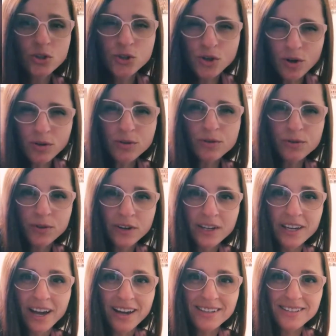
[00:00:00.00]
don't
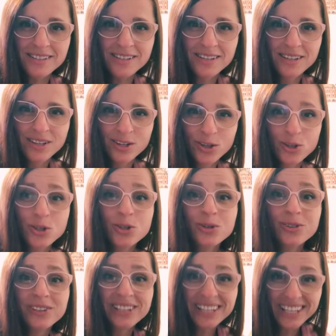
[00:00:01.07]
forget to
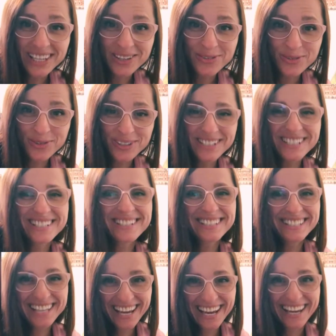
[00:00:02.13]
leave
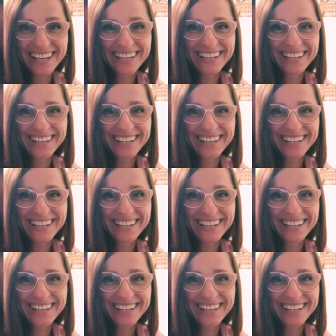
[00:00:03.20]
today.